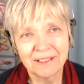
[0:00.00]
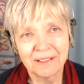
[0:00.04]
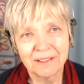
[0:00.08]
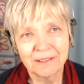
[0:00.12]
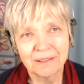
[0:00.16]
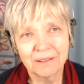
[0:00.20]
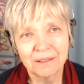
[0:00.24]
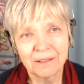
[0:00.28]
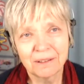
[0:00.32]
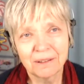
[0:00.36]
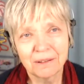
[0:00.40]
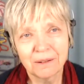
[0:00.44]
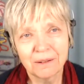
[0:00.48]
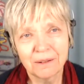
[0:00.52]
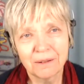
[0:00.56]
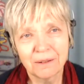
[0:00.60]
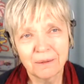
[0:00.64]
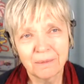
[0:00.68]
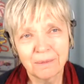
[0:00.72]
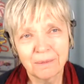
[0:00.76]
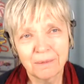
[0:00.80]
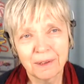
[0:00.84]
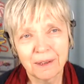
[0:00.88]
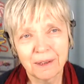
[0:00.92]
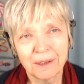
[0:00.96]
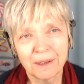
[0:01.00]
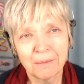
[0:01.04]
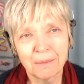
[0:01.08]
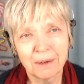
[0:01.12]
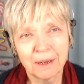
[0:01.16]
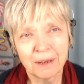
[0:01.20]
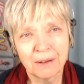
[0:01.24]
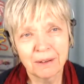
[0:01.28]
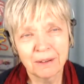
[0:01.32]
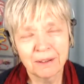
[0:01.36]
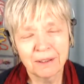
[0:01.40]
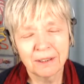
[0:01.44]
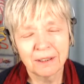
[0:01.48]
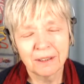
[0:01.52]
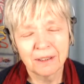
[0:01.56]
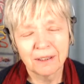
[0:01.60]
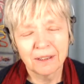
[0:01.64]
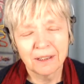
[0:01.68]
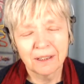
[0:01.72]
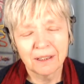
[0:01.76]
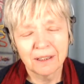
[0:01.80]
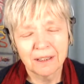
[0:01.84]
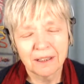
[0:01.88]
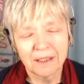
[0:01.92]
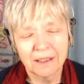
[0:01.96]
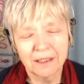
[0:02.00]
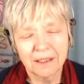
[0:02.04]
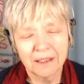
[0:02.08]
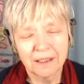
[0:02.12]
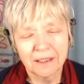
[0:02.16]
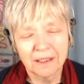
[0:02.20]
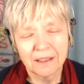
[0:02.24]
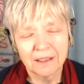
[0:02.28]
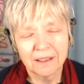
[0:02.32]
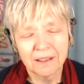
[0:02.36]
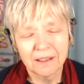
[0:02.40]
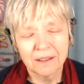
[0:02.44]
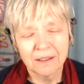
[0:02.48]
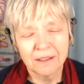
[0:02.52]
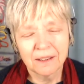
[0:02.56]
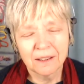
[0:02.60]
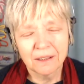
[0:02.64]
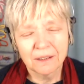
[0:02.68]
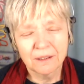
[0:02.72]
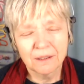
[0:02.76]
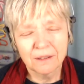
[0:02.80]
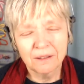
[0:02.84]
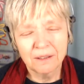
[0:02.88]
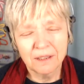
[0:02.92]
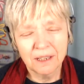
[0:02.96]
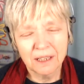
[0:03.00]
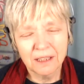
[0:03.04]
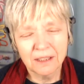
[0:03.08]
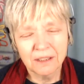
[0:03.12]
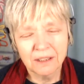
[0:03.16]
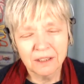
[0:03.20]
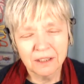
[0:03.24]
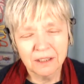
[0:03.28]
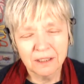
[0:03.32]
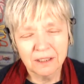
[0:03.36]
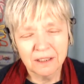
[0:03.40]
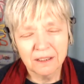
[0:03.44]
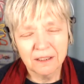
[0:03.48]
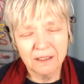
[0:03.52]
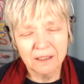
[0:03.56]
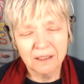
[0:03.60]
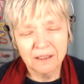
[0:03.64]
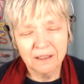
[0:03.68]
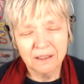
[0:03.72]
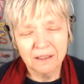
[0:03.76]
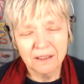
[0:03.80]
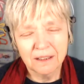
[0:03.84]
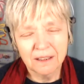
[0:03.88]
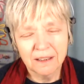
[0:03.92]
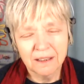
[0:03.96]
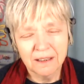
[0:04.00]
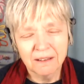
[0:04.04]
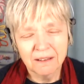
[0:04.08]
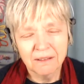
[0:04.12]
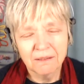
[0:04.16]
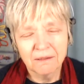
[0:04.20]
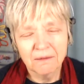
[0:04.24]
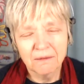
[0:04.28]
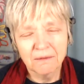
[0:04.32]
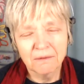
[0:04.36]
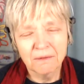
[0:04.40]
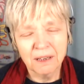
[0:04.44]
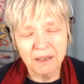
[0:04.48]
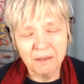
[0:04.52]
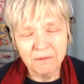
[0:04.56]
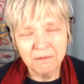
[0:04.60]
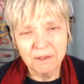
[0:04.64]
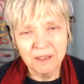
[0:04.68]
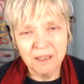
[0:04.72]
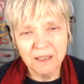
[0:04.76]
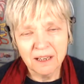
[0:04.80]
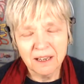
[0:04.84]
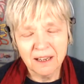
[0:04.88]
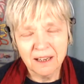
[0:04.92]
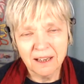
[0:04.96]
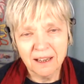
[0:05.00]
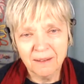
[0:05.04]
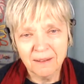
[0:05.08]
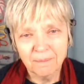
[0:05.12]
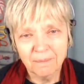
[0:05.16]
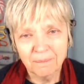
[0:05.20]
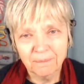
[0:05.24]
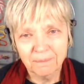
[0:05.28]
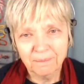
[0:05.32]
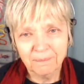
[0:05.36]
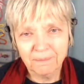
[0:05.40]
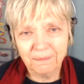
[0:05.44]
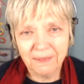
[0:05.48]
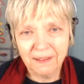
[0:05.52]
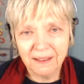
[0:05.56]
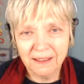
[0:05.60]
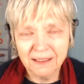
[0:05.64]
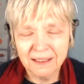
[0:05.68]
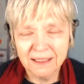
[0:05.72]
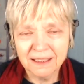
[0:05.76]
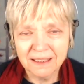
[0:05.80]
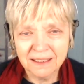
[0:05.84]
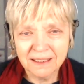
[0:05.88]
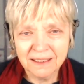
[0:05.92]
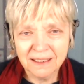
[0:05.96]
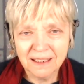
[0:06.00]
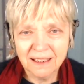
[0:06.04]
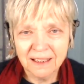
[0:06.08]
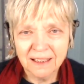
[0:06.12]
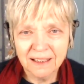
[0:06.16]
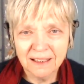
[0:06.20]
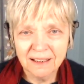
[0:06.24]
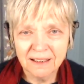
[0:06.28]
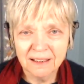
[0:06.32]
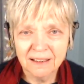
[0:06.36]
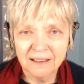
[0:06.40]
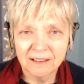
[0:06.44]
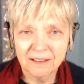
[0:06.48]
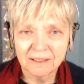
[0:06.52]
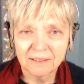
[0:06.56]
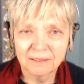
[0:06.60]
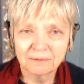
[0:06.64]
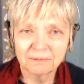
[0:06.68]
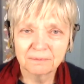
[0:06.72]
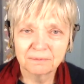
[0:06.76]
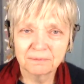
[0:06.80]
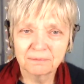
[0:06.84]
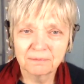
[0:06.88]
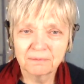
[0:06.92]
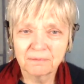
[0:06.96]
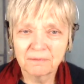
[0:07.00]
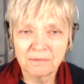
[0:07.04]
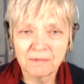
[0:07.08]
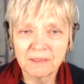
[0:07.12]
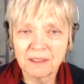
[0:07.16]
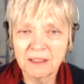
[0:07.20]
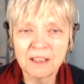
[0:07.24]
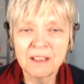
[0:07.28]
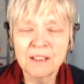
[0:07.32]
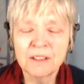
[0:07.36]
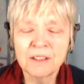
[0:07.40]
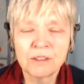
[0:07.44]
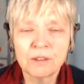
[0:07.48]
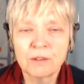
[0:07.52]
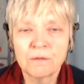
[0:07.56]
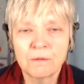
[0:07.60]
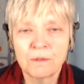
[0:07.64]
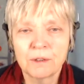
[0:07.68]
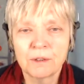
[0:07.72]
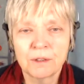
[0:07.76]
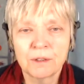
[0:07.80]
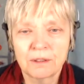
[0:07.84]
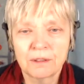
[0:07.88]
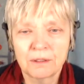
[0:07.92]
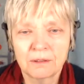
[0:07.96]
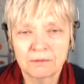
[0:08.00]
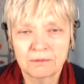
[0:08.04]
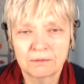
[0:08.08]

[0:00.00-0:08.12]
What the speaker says: to know about the connection when we are, let's say, introvert.